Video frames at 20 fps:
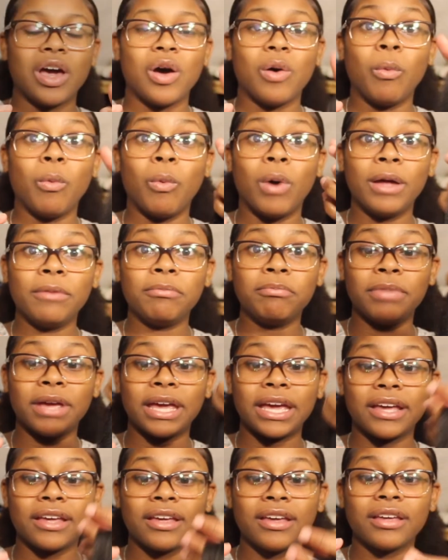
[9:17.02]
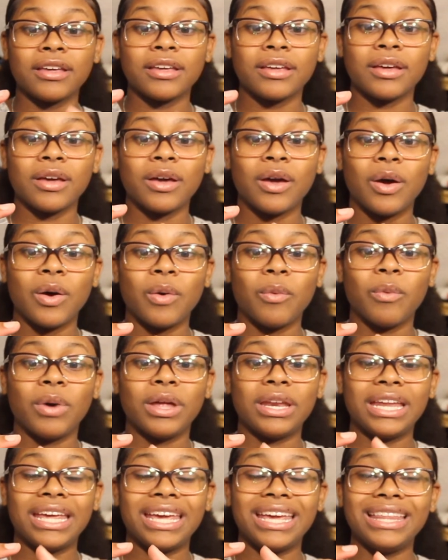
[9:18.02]
one big
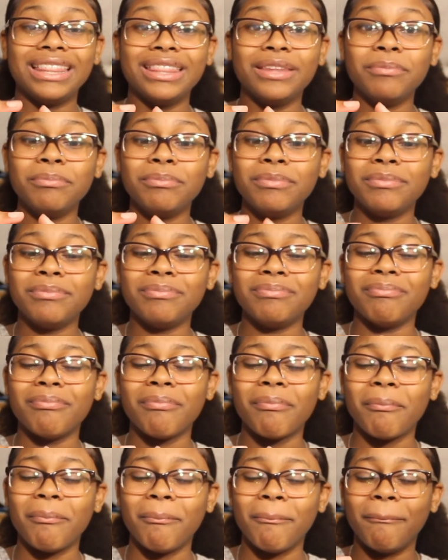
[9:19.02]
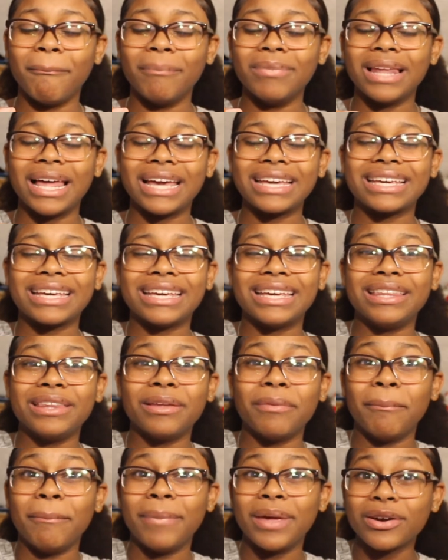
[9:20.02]
one in
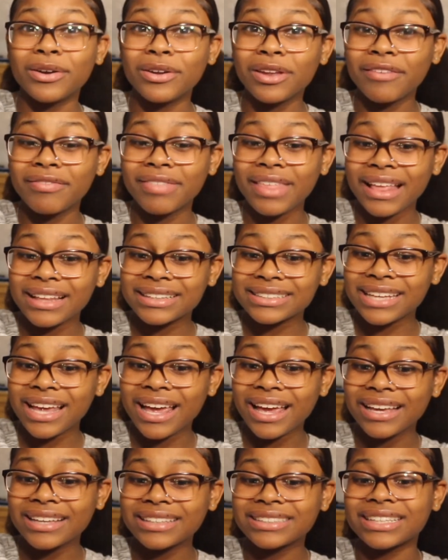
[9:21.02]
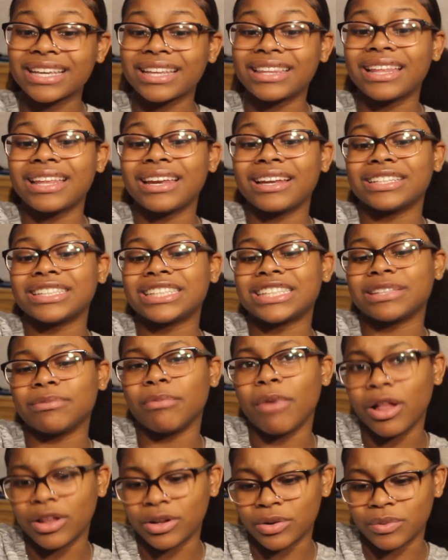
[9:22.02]
the middle of that size, and then a
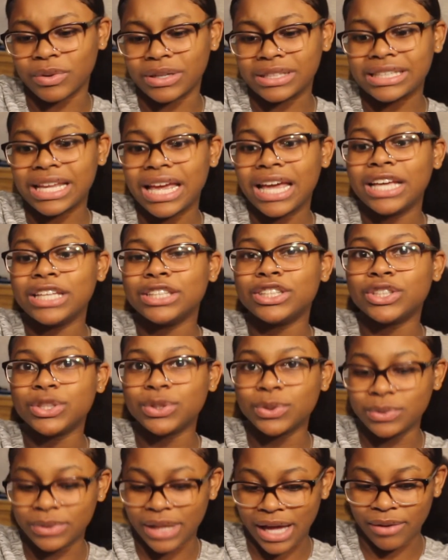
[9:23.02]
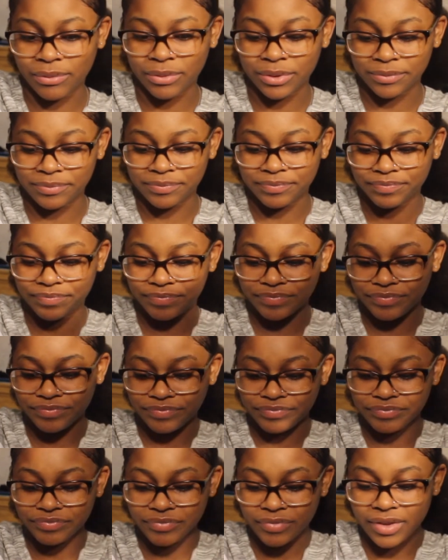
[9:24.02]
smaller one to that one.
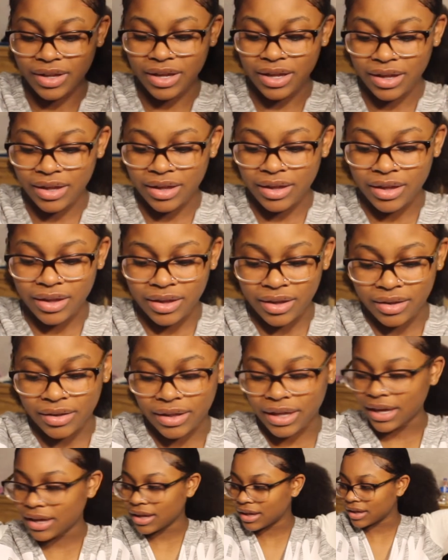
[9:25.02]
Okay,